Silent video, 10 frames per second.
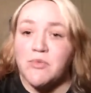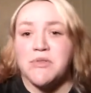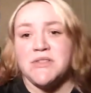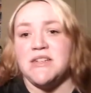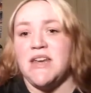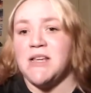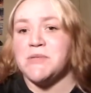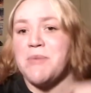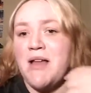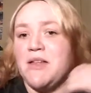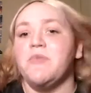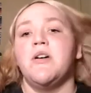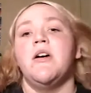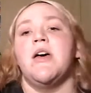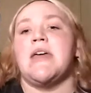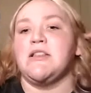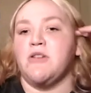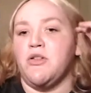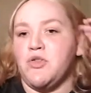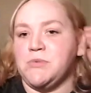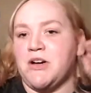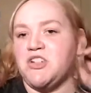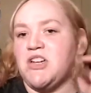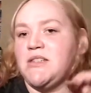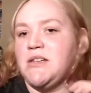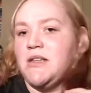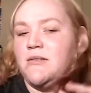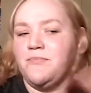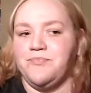It was the NYX palette that has all those bright shades in it.